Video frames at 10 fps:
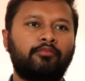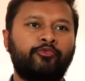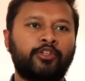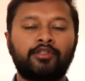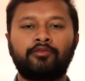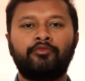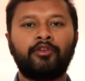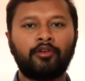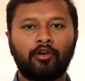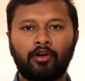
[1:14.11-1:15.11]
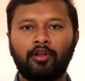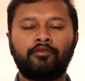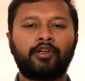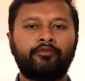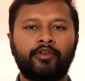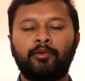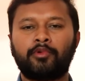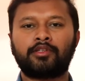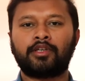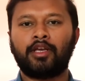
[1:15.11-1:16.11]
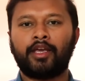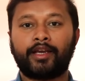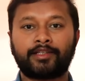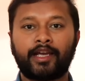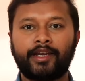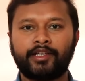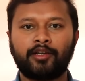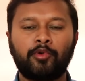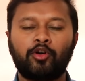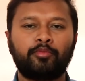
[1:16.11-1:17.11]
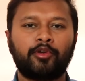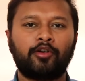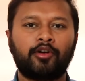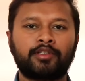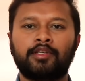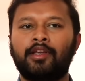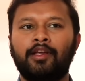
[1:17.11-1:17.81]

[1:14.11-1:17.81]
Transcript: which we all were very much excited about because